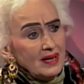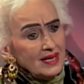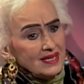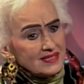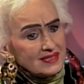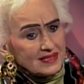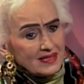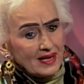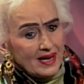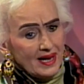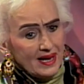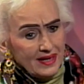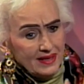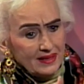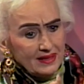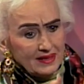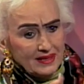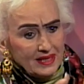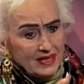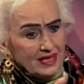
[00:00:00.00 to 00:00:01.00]
It's
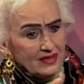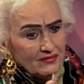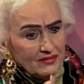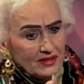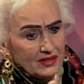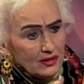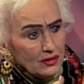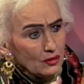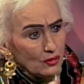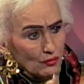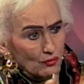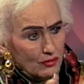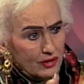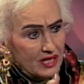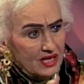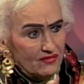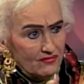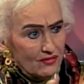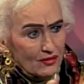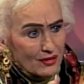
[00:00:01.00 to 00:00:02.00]
like even
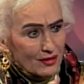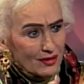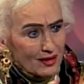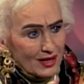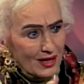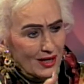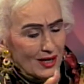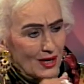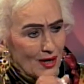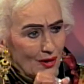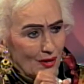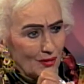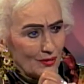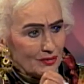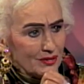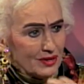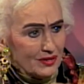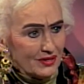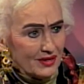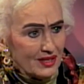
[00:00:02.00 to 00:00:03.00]
grief early on,